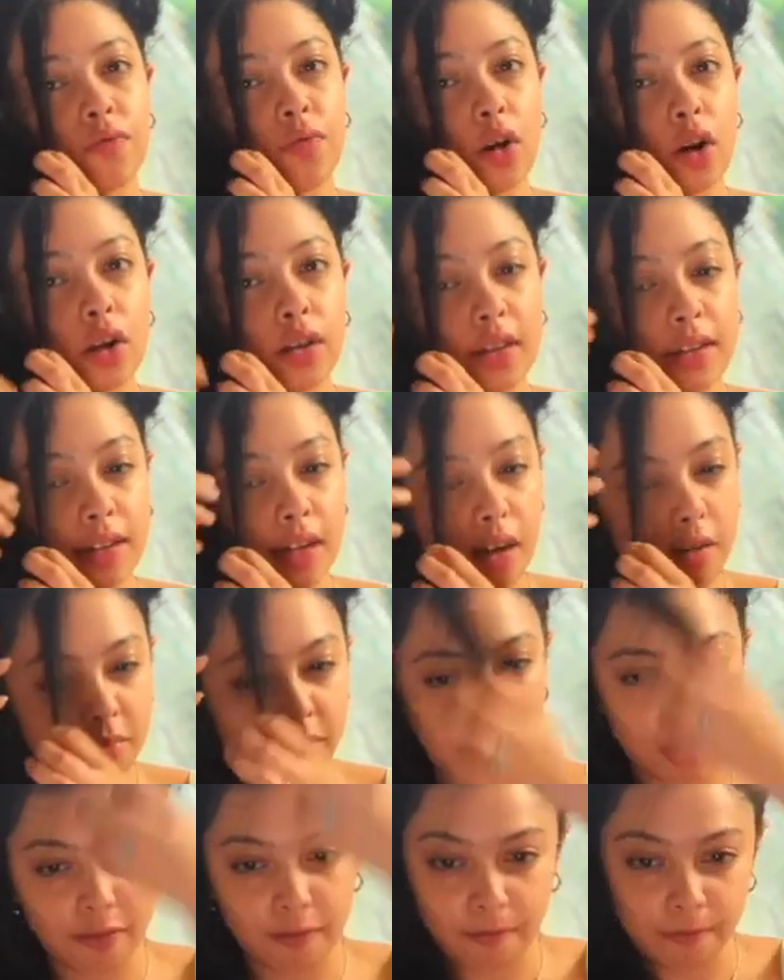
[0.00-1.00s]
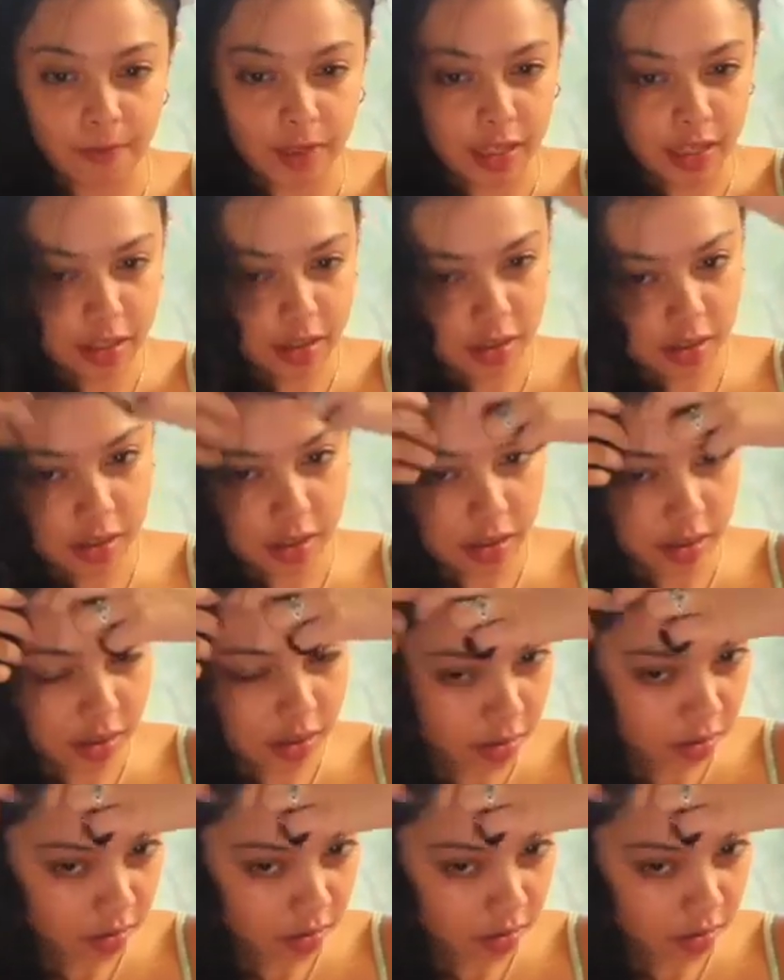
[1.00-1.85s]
falling down my face.